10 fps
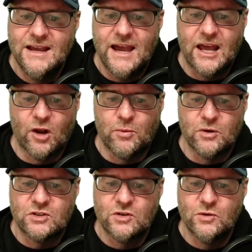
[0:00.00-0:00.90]
and I'll
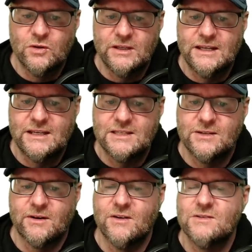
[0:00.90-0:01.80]
put 2 leading
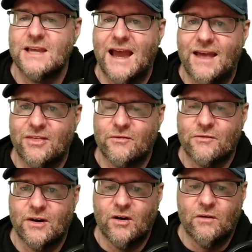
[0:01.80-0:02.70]
zeros at the
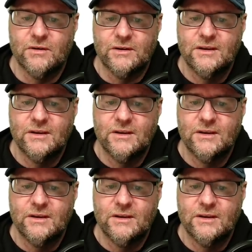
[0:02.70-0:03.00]
front of it.